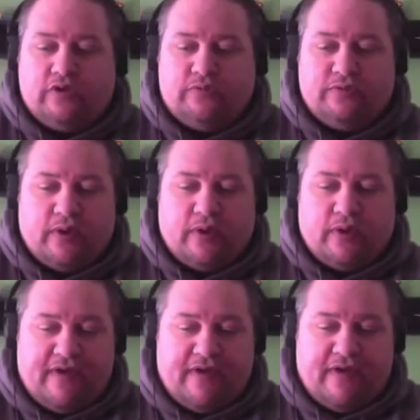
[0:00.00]
what I
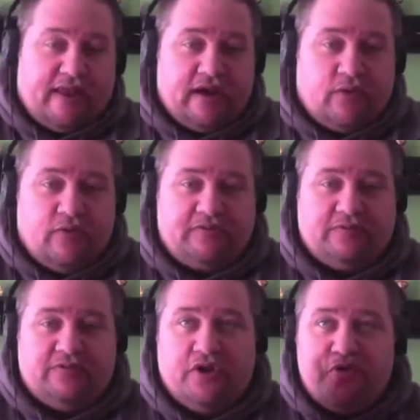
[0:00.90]
found out later
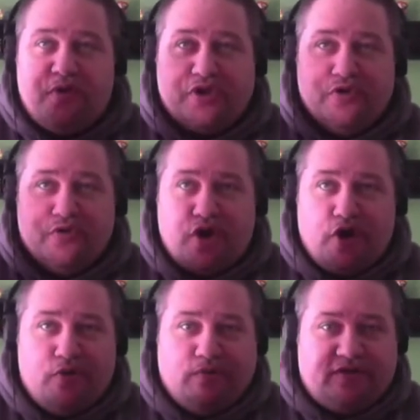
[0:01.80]
was when you
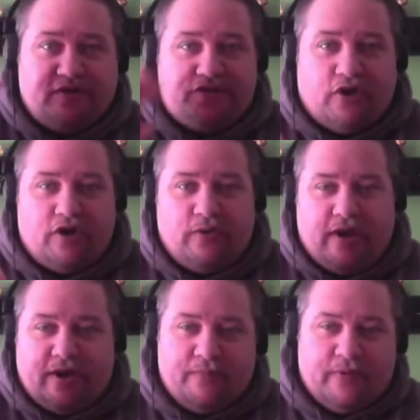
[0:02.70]
go to start,
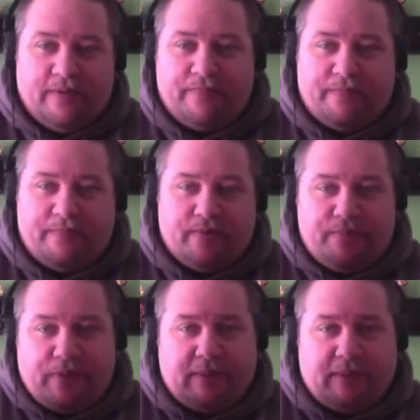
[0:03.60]
when the
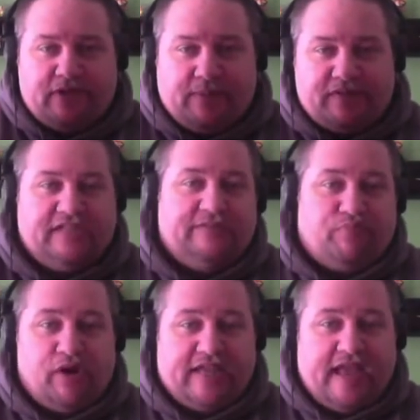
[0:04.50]
button pops up that says
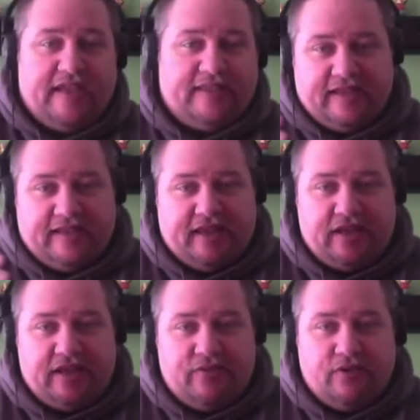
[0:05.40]
press A to
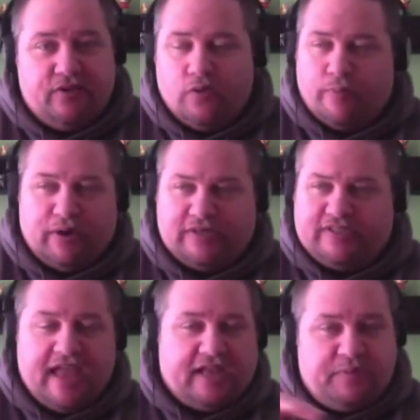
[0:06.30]
continue or press
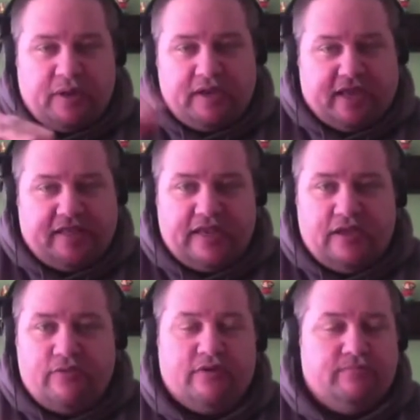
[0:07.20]
the X button to
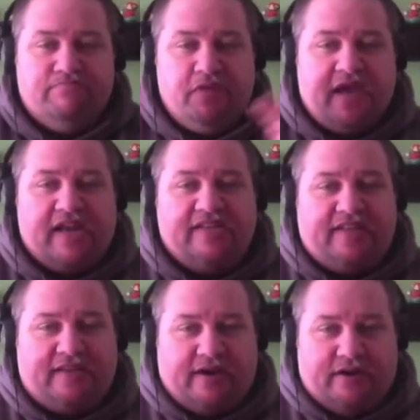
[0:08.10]
continue, you got to
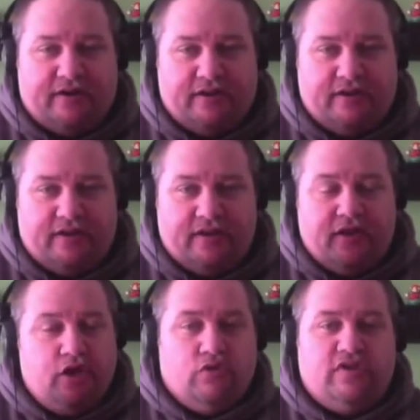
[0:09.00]
sit there.
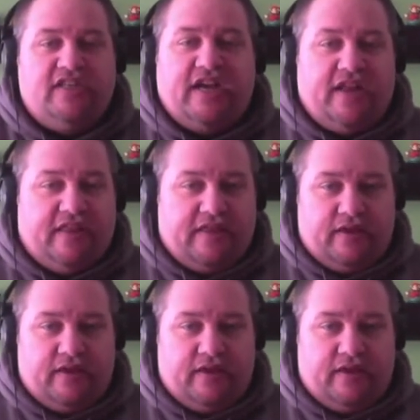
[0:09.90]
You don't touch anything.